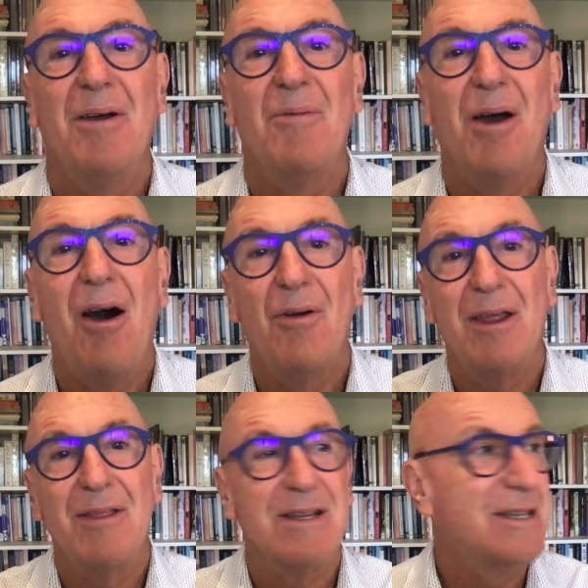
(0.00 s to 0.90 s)

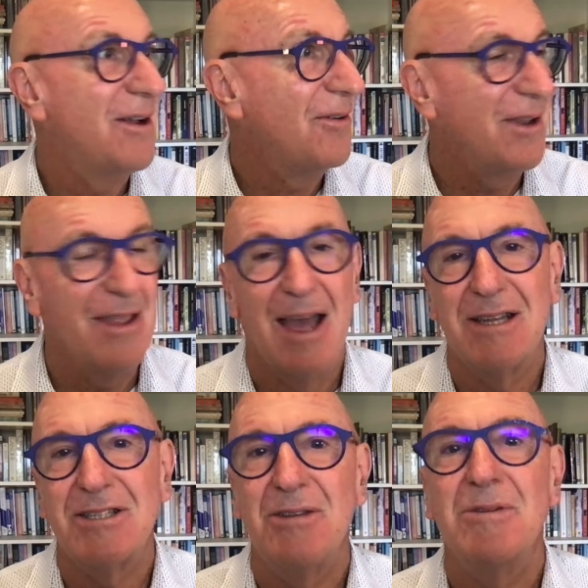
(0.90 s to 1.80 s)
holding this and holding that
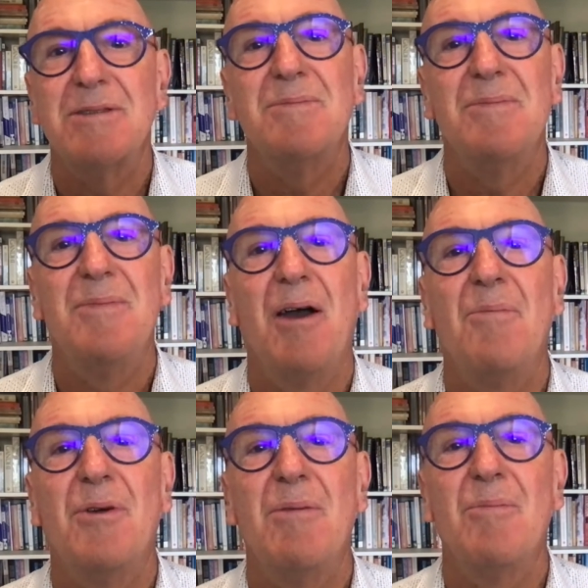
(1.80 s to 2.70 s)
as she was
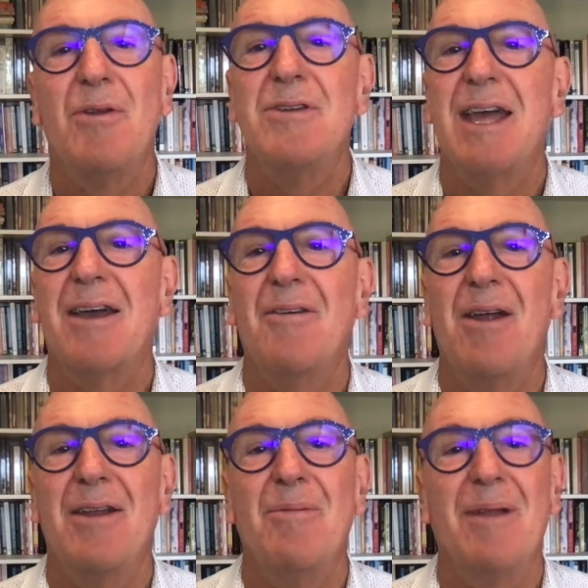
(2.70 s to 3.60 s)
putting blue tack
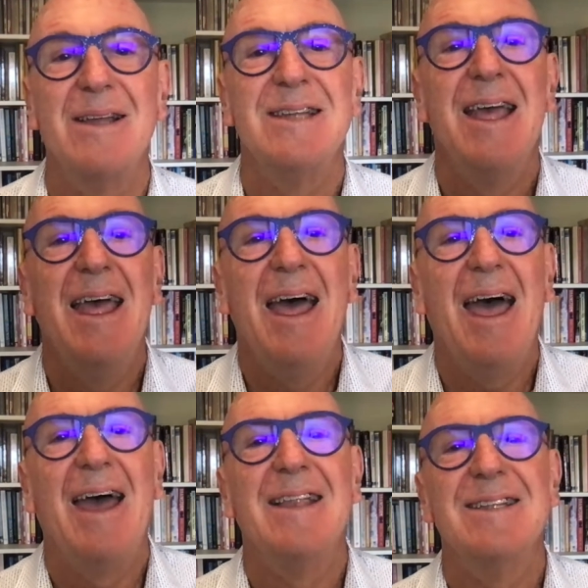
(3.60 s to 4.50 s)
around the place.
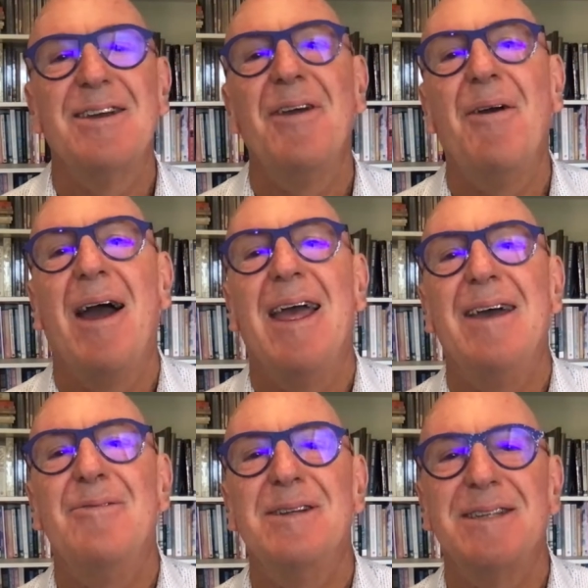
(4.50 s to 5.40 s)
And so anyway,
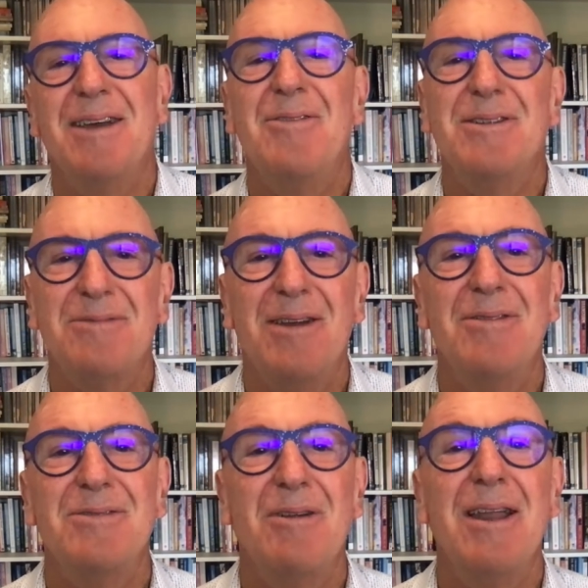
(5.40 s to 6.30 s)
it
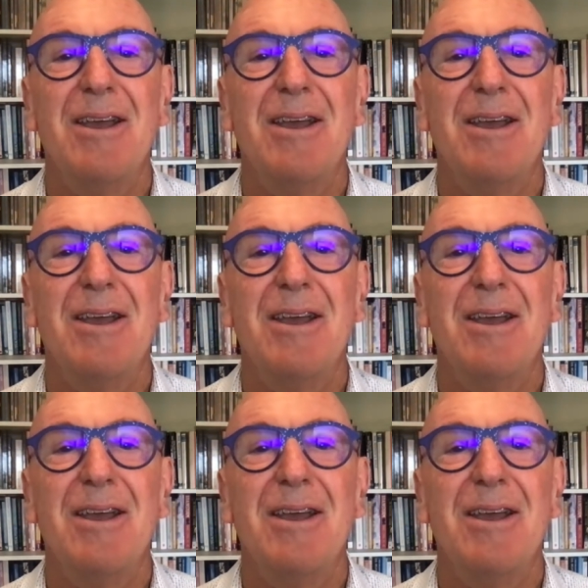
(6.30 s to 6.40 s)
was really